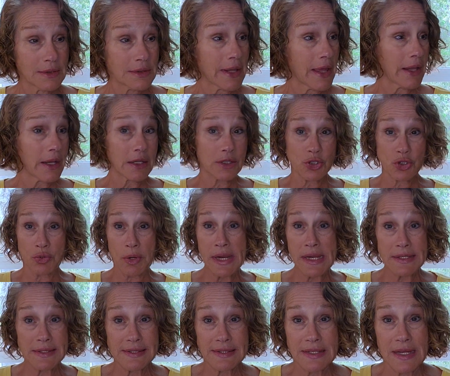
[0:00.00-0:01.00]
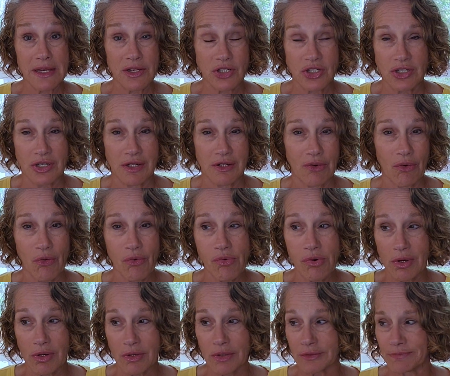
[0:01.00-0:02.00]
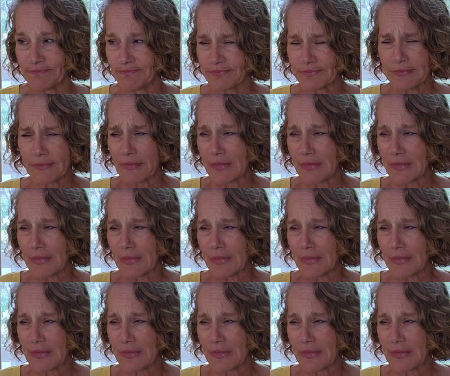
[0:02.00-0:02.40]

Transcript: like a train station, or